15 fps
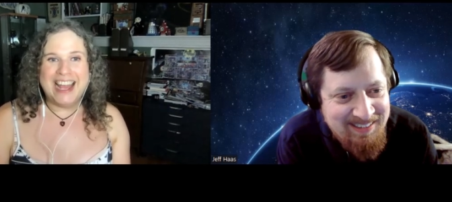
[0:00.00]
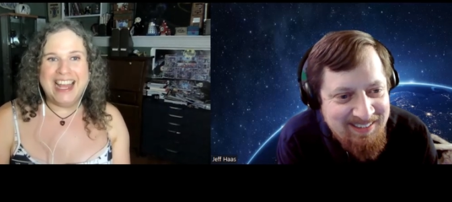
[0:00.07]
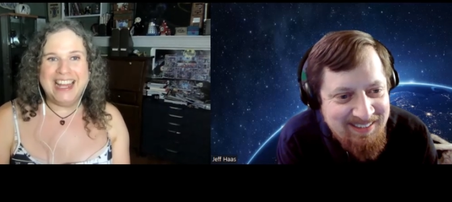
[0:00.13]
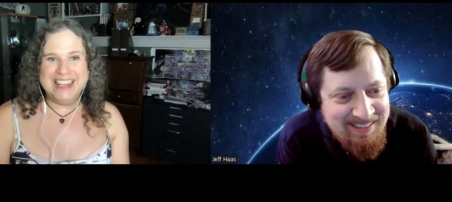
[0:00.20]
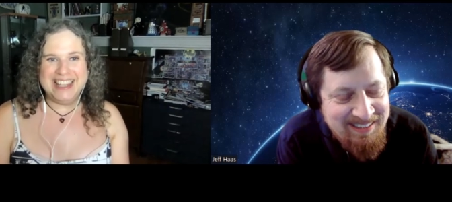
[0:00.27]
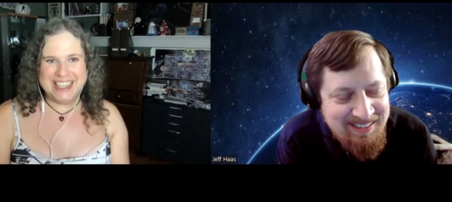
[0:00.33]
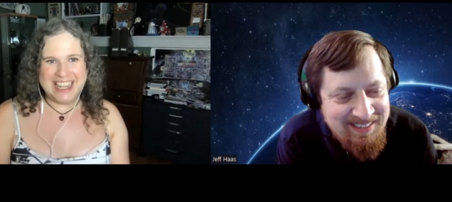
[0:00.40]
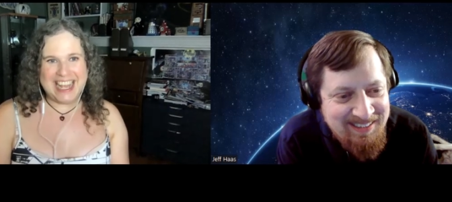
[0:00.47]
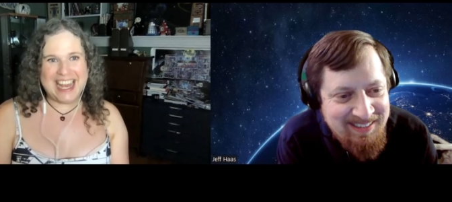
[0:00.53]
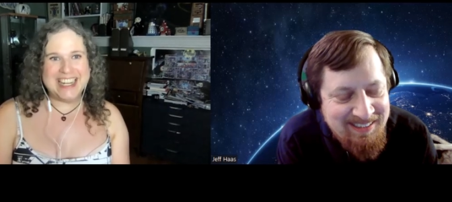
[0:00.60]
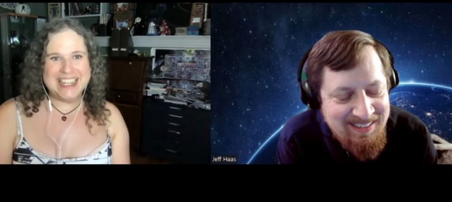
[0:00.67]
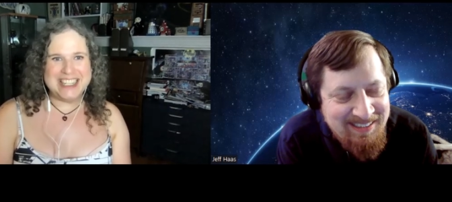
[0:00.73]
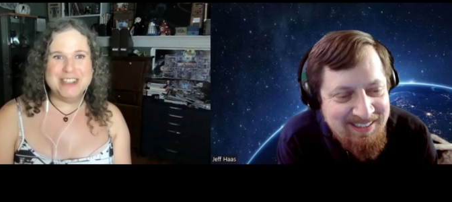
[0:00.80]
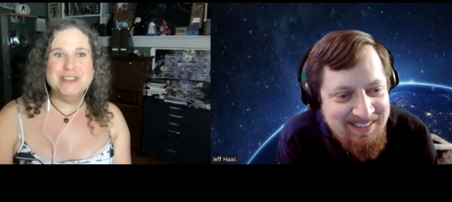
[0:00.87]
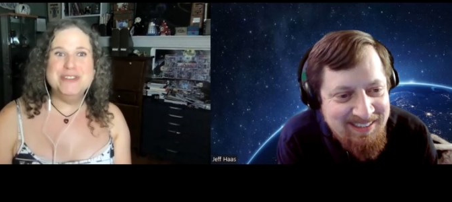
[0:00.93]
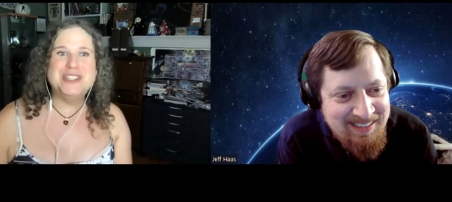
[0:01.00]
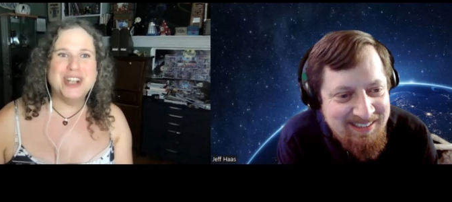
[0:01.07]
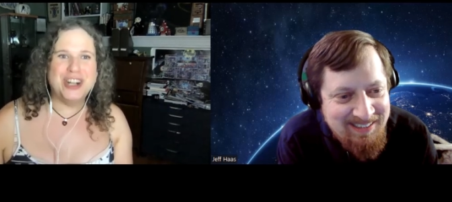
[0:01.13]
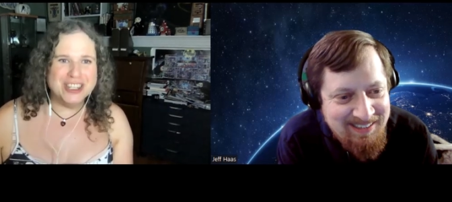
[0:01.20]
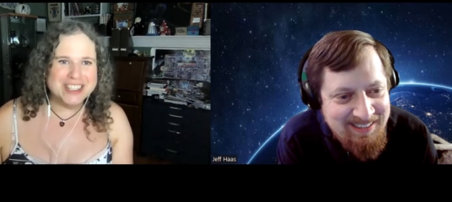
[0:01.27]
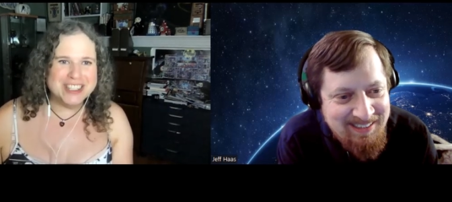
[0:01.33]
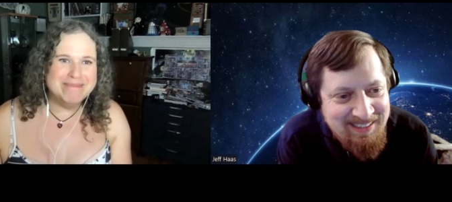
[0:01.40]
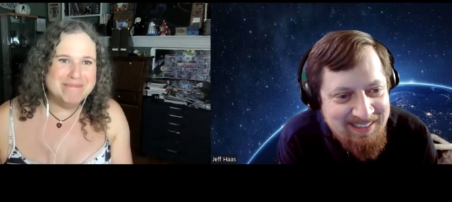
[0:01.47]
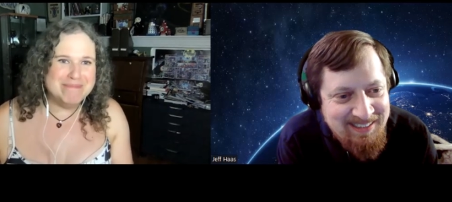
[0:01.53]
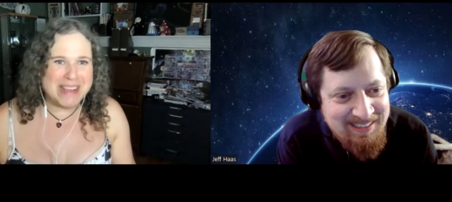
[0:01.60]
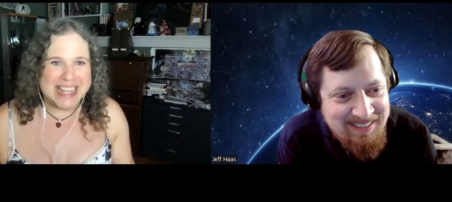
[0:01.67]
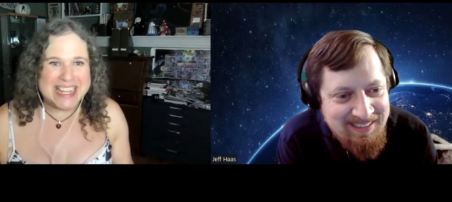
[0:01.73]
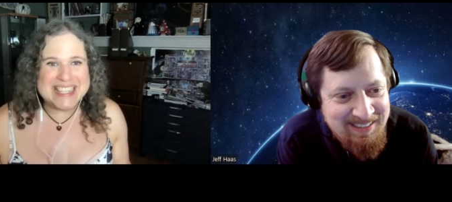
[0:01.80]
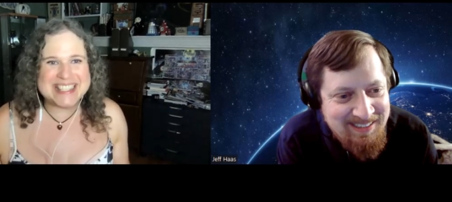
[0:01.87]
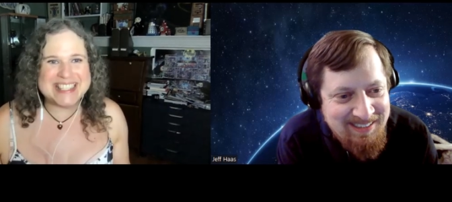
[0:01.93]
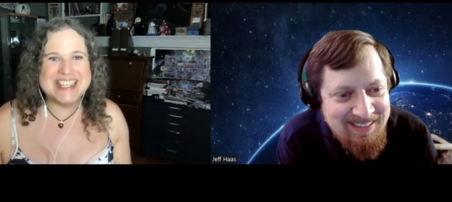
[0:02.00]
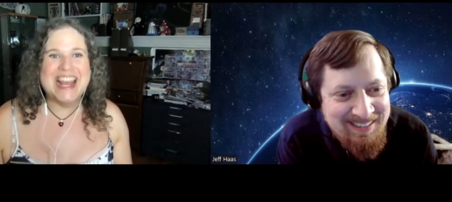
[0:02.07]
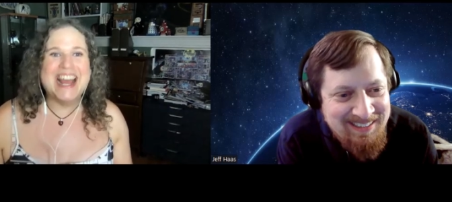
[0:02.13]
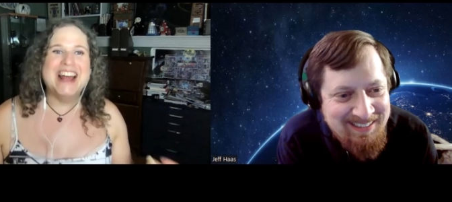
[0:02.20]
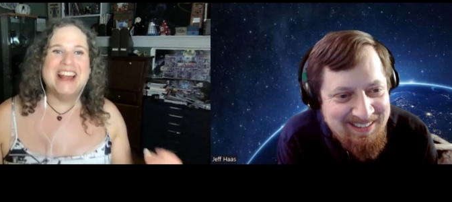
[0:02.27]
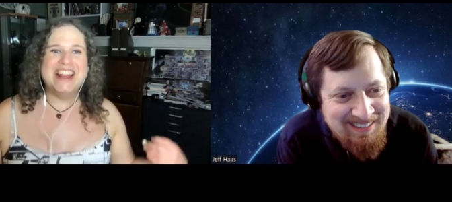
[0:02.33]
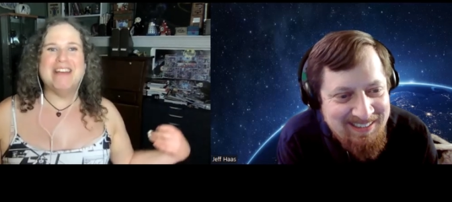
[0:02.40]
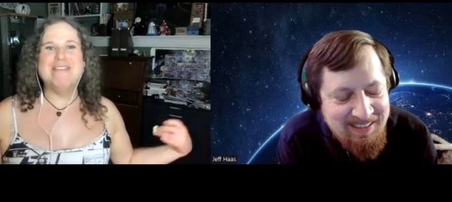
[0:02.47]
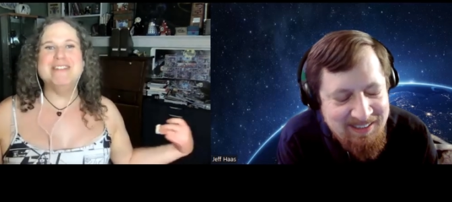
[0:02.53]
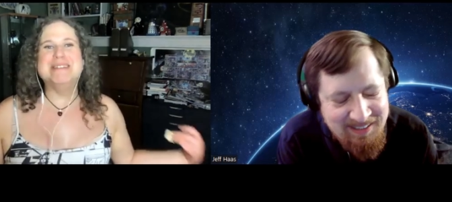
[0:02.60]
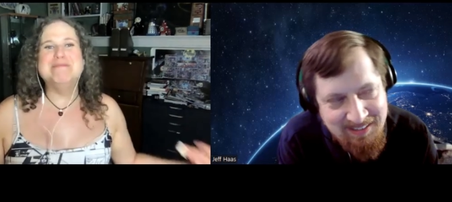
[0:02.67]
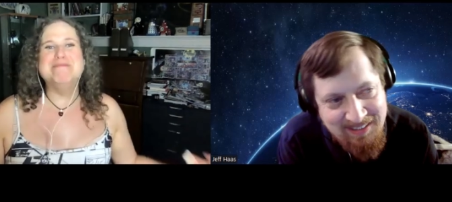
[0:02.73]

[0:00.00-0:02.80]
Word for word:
Speaker 1: and then had a huge honking mace. That was